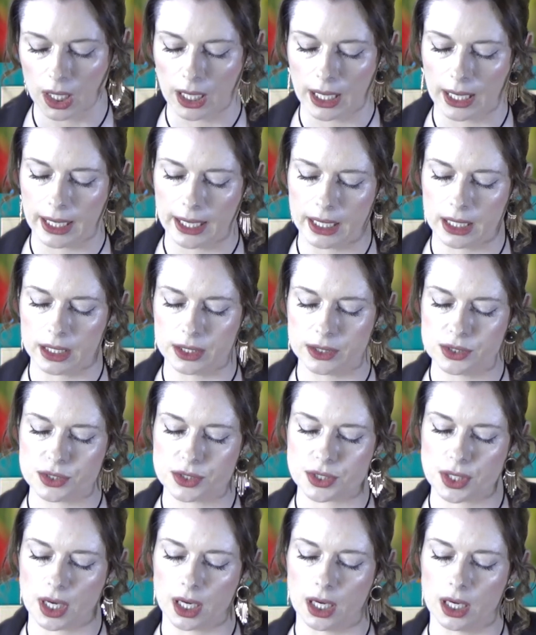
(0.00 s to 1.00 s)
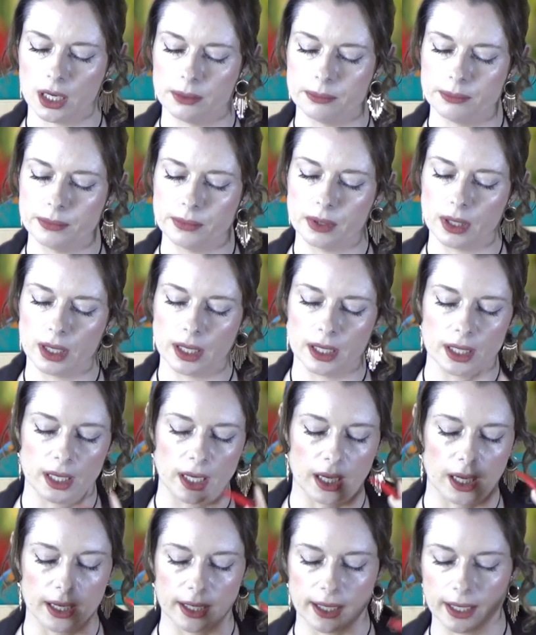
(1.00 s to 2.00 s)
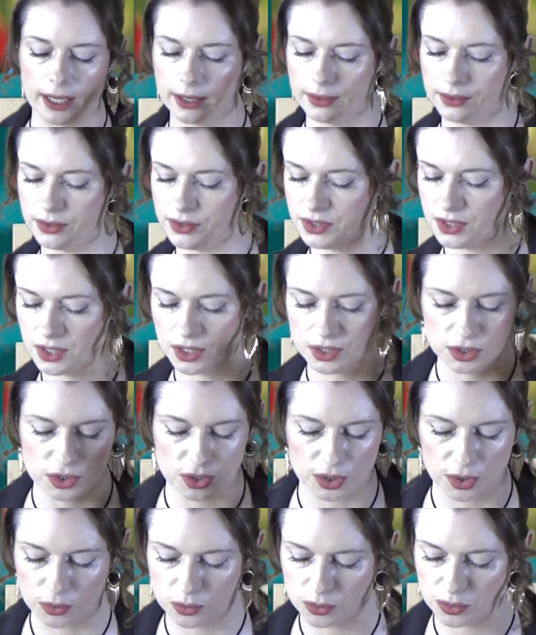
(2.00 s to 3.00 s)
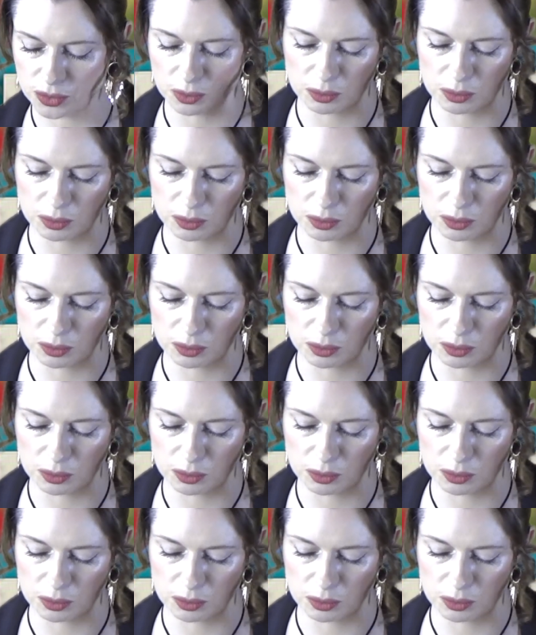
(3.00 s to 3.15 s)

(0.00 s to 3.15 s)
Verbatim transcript: and um, and you know,